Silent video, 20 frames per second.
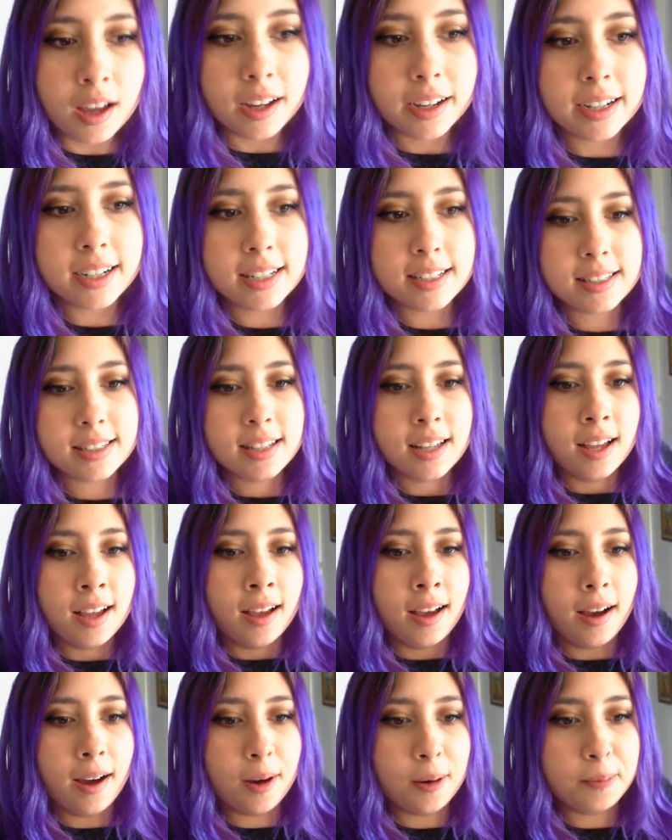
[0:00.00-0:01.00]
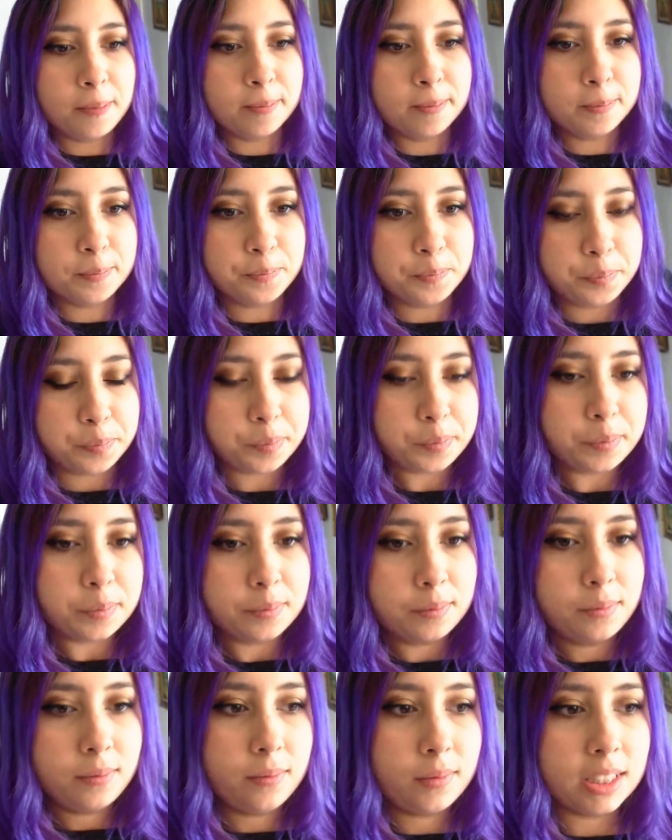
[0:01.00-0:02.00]
Because
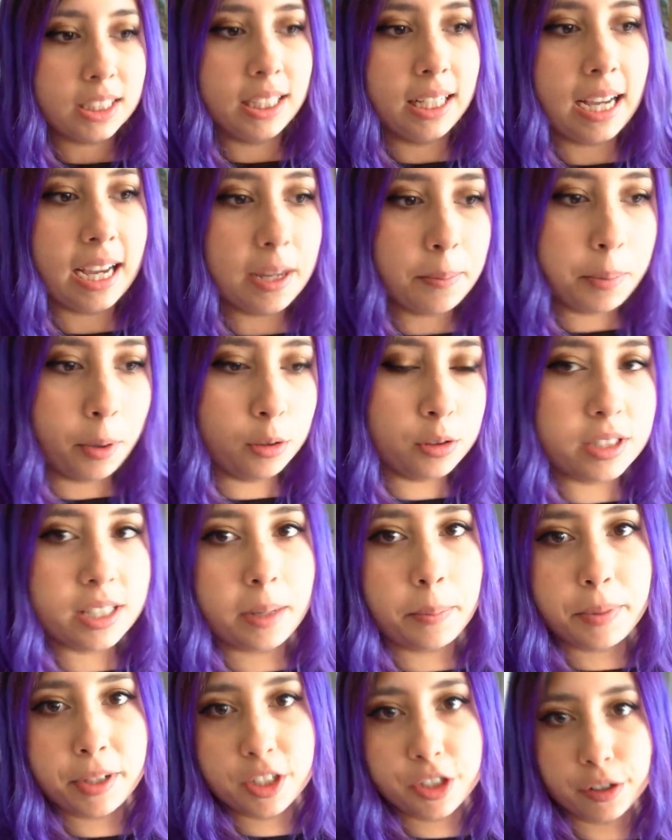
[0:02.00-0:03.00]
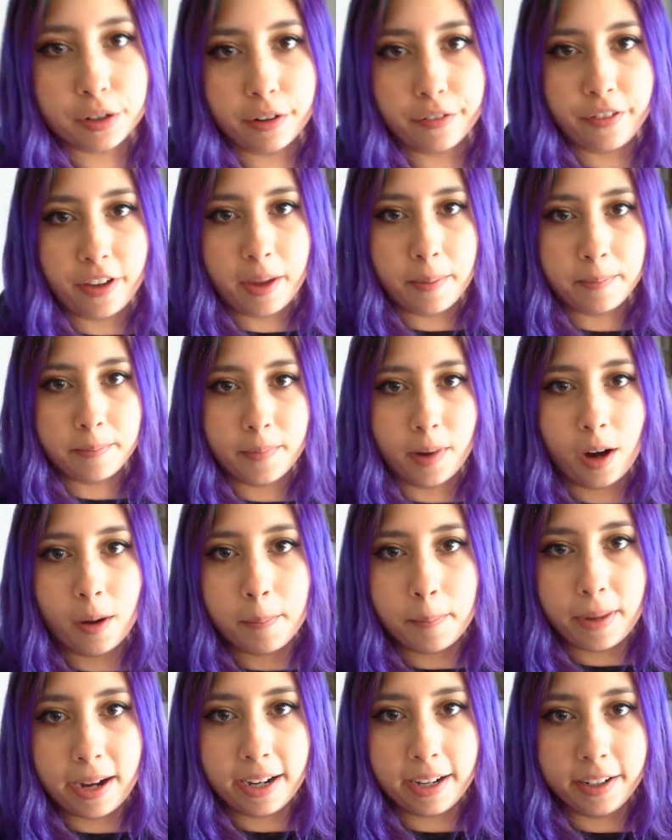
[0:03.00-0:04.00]
I posted a picture of him
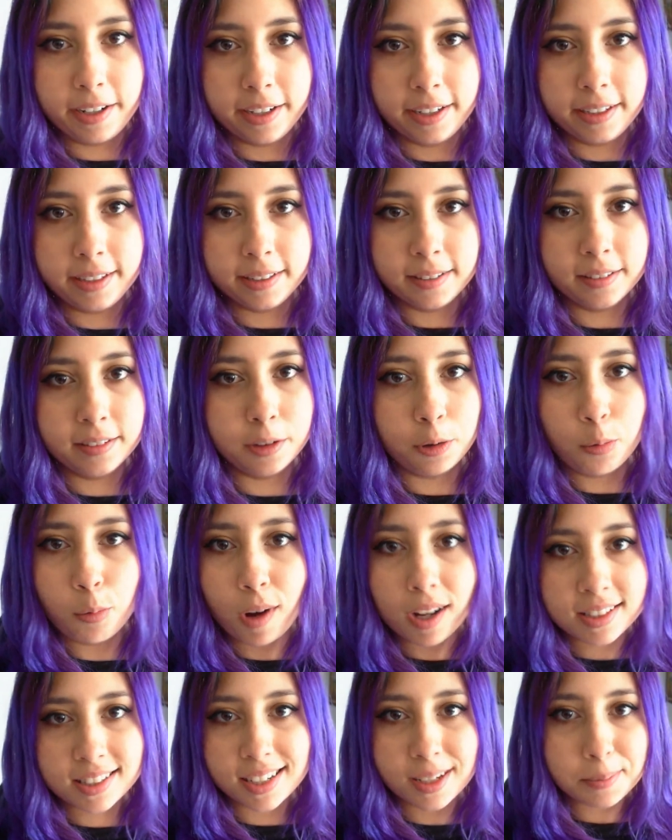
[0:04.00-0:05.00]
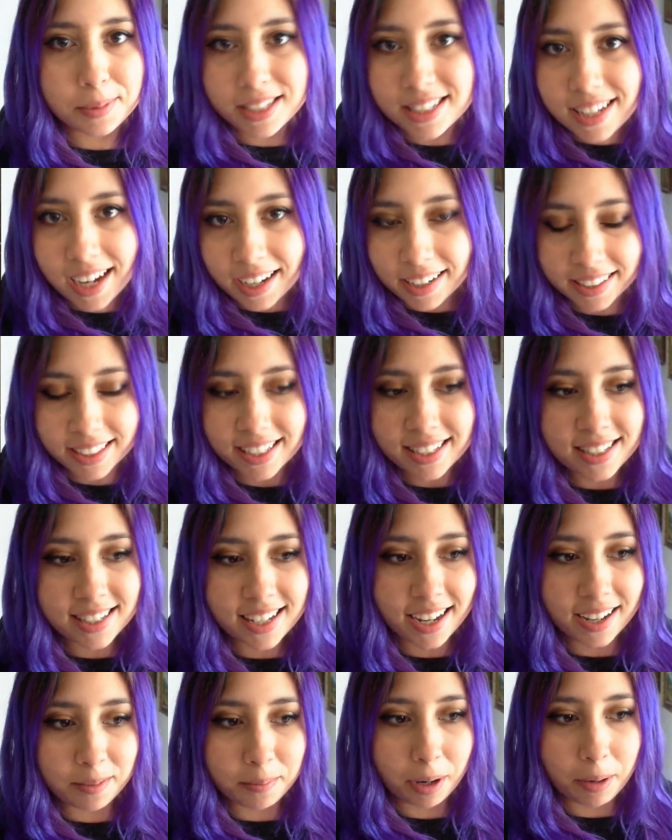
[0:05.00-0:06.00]
on my WhatsApp status,
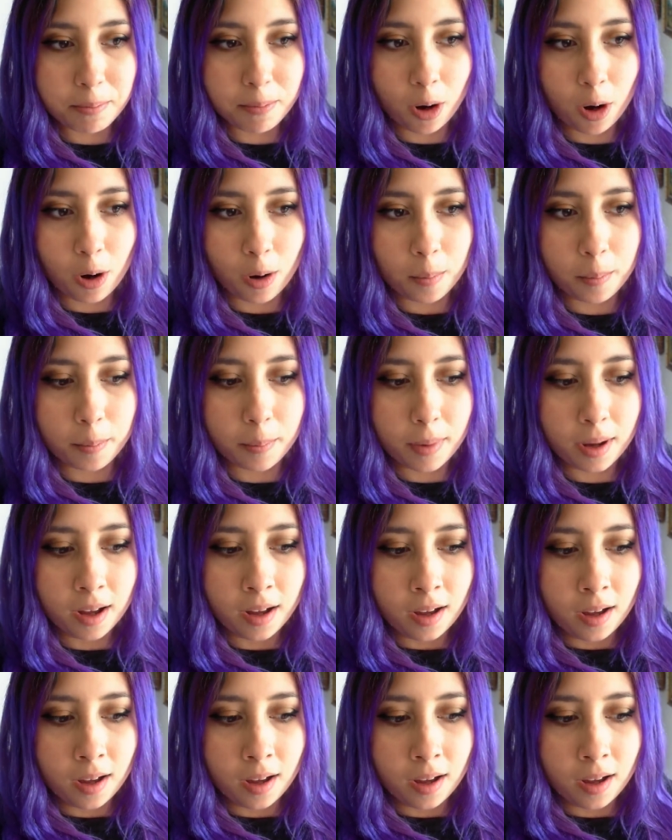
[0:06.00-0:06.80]
and my mom